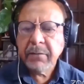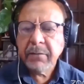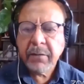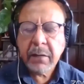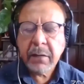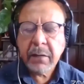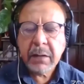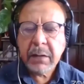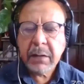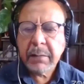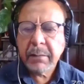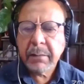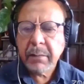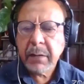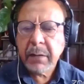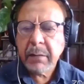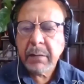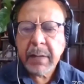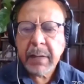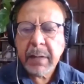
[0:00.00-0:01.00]
um
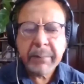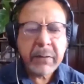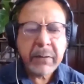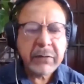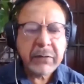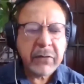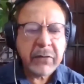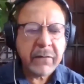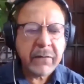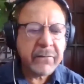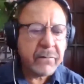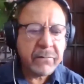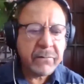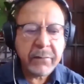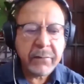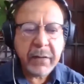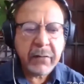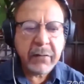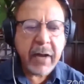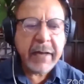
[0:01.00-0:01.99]
uh, members of
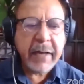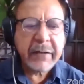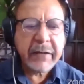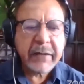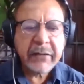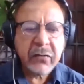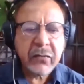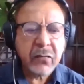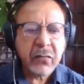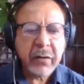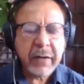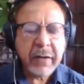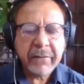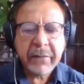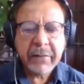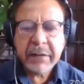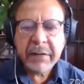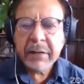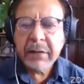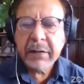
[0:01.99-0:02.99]
rice or
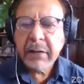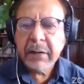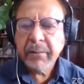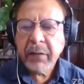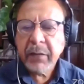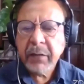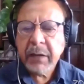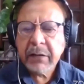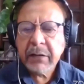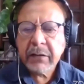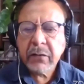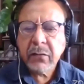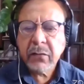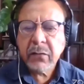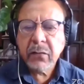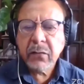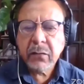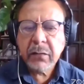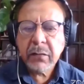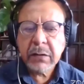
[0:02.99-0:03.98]
whatever. And so
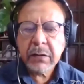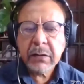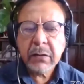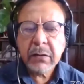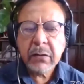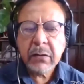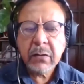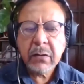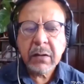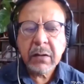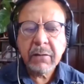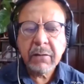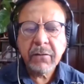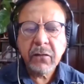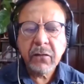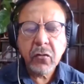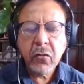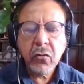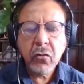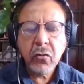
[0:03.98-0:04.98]
uh,
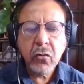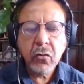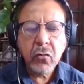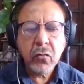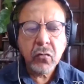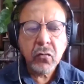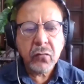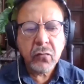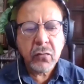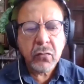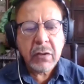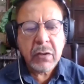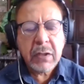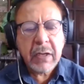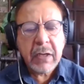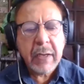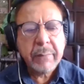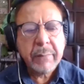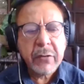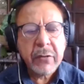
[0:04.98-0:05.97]
if you
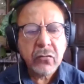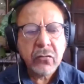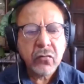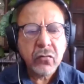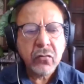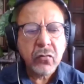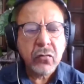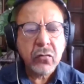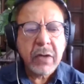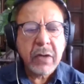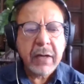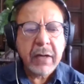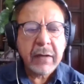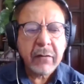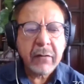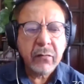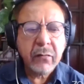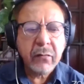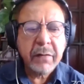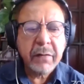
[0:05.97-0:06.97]
are able to do that,
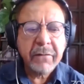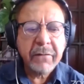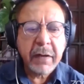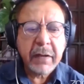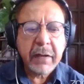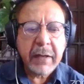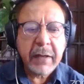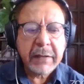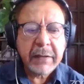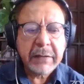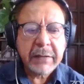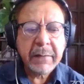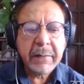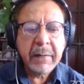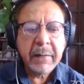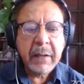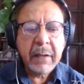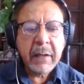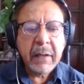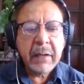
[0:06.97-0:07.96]
that would be fantastic.
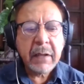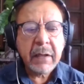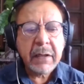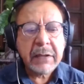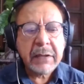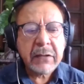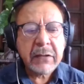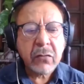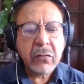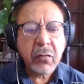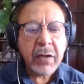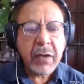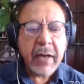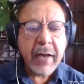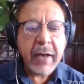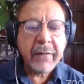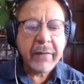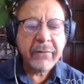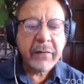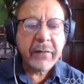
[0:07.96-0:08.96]
The reason we
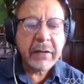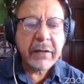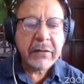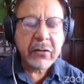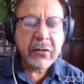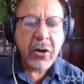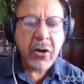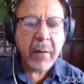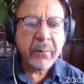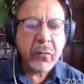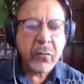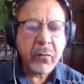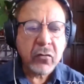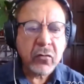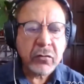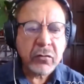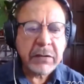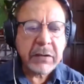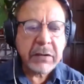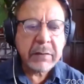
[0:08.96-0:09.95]
have these crop
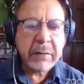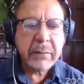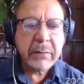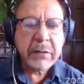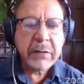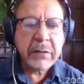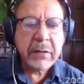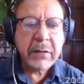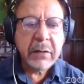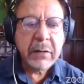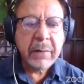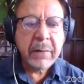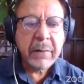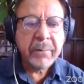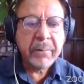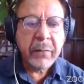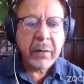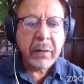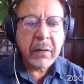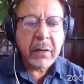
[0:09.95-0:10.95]
museums
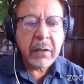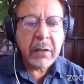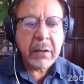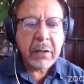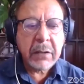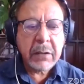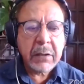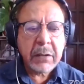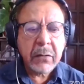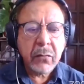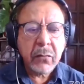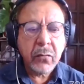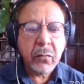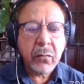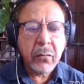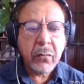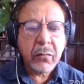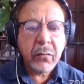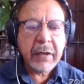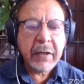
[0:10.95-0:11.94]
uh,
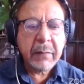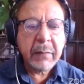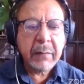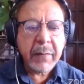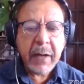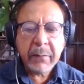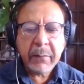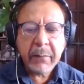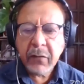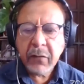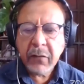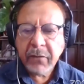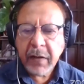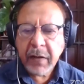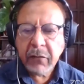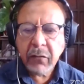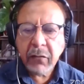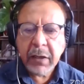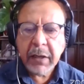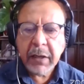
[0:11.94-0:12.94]
with the Department of
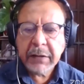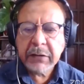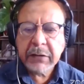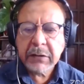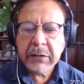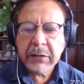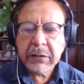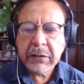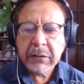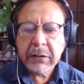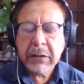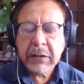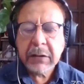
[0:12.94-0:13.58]
Education